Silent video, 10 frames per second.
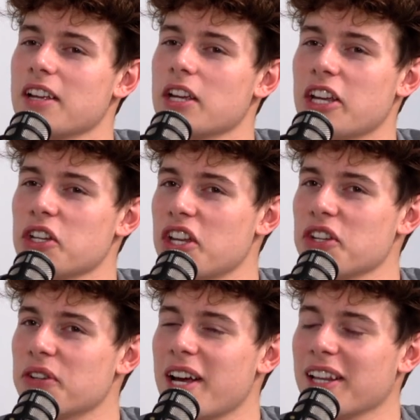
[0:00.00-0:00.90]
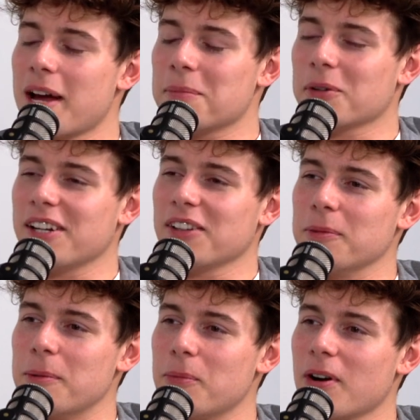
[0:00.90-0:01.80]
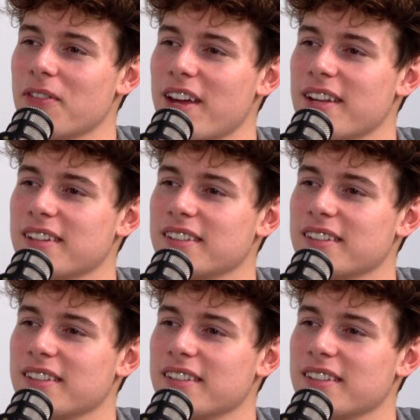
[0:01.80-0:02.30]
Can you elaborate a little bit more on that?